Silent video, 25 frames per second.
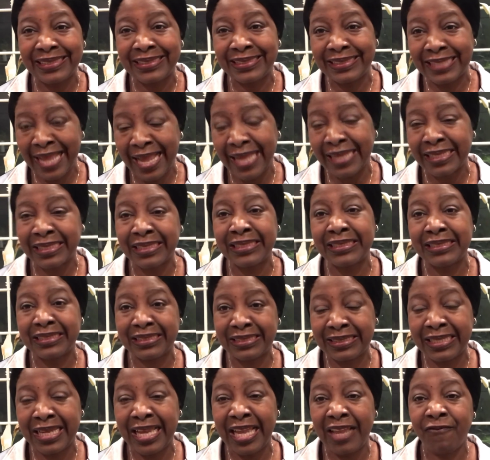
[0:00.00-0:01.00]
exactly the
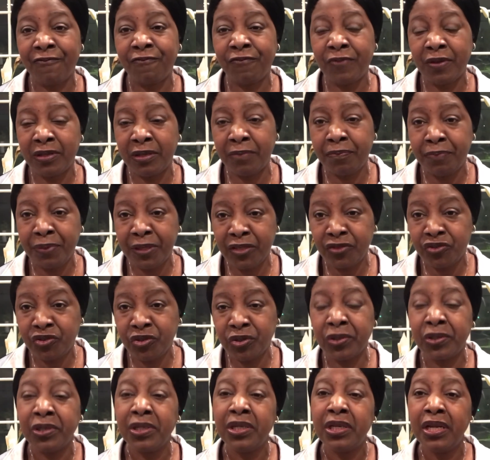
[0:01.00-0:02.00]
same from the
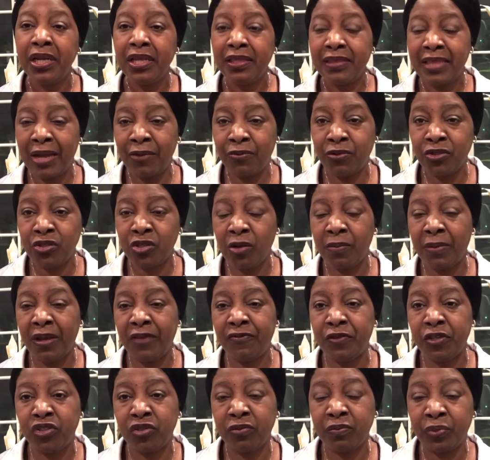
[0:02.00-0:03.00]
picture that was on my
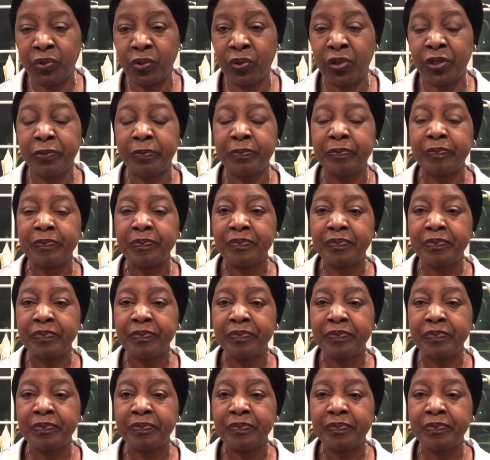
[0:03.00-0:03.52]
vision board.